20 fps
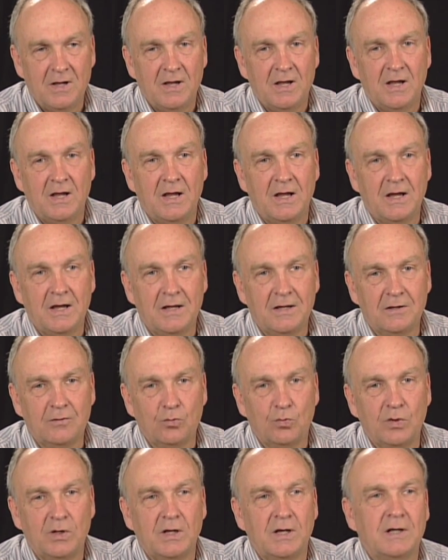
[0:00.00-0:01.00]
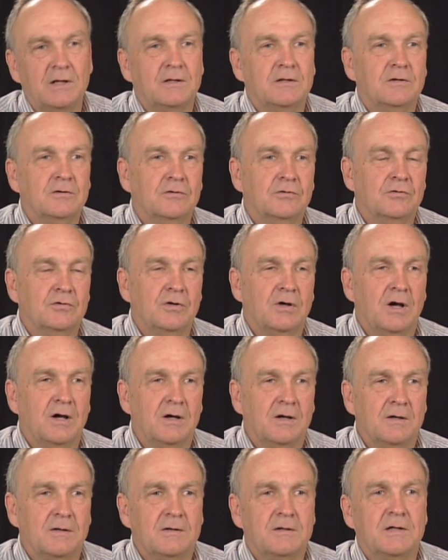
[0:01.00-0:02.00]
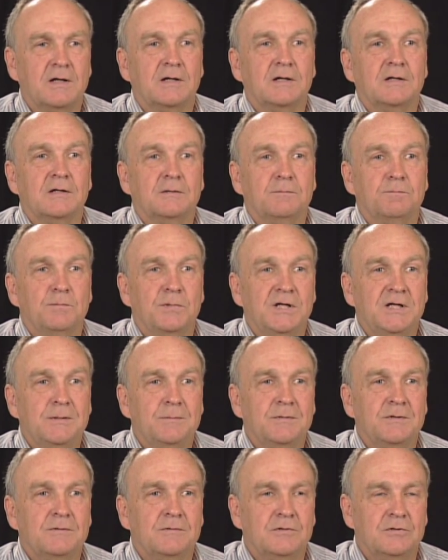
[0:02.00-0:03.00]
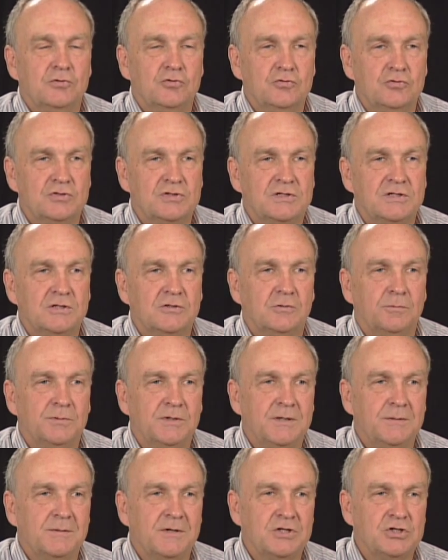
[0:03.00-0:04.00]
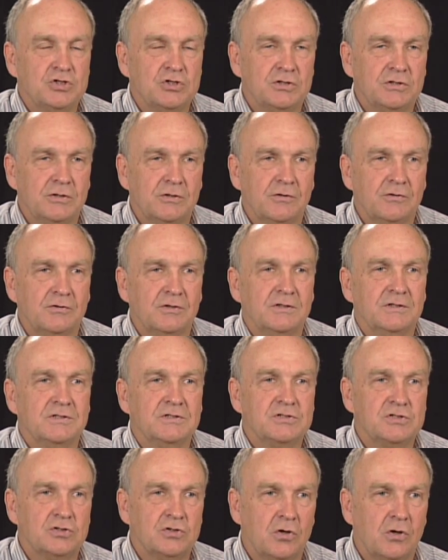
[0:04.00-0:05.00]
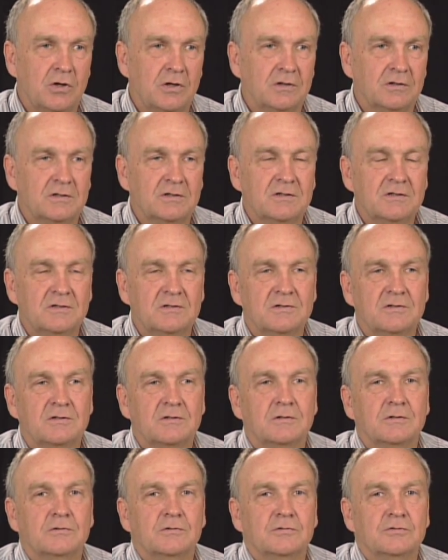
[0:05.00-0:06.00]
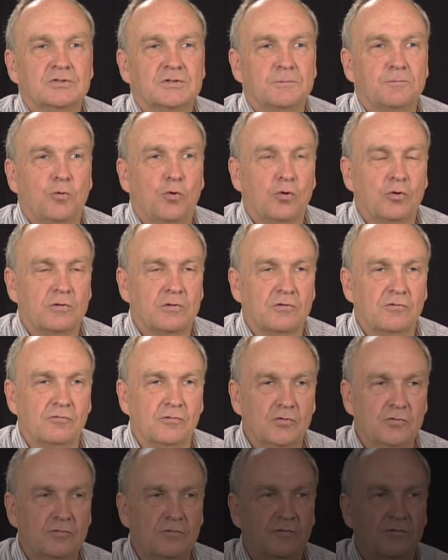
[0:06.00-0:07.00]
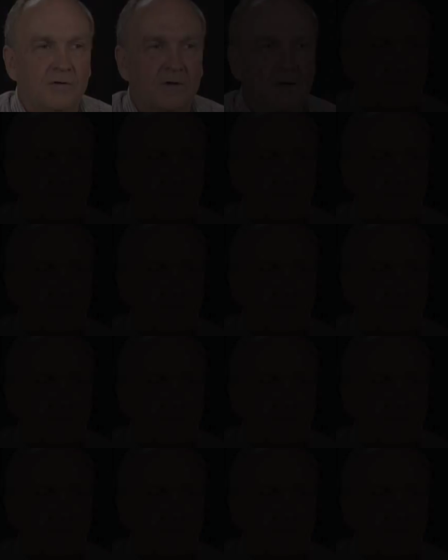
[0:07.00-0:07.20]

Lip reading: and we had to get a new steel beam engineered and installed to support the roof.